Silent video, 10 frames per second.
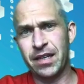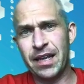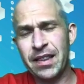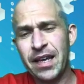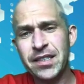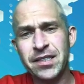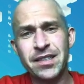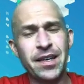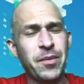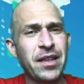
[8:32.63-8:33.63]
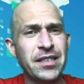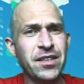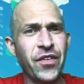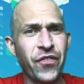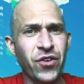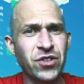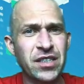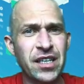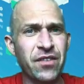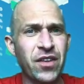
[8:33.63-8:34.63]
And that's, I mean, that's the first
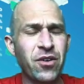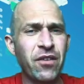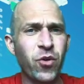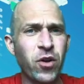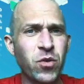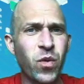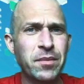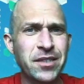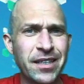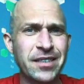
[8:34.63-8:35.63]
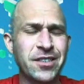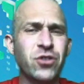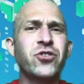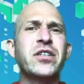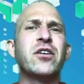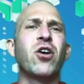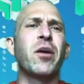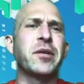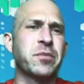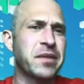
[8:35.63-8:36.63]
thing. If they don't have a good website, it's usually
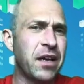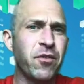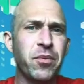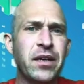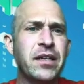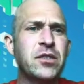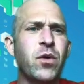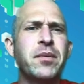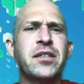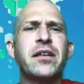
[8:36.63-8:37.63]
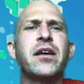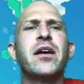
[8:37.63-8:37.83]
garbage, but they have a pretty nice website.